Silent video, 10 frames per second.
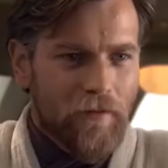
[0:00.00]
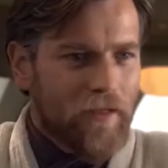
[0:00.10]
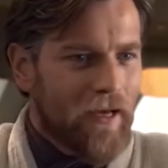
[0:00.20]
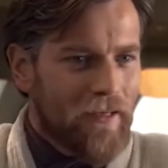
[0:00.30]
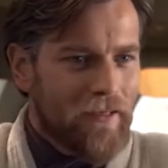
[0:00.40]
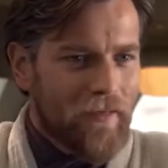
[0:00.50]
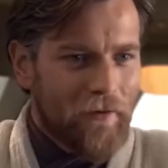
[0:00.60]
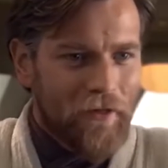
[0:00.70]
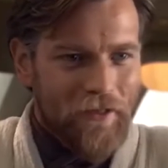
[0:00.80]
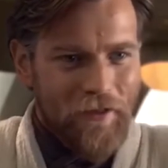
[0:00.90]
the character in
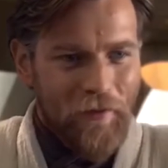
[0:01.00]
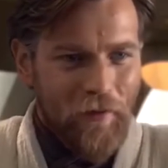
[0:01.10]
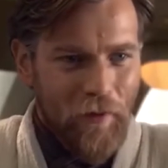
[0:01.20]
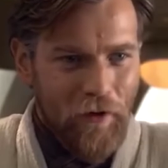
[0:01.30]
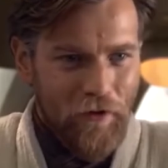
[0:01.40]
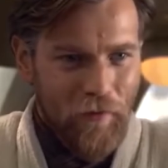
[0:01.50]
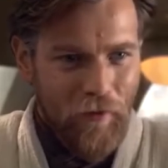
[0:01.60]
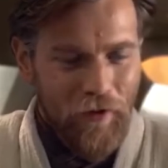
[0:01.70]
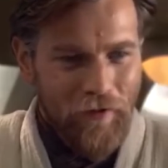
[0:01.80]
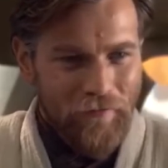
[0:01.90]
a recognizable way.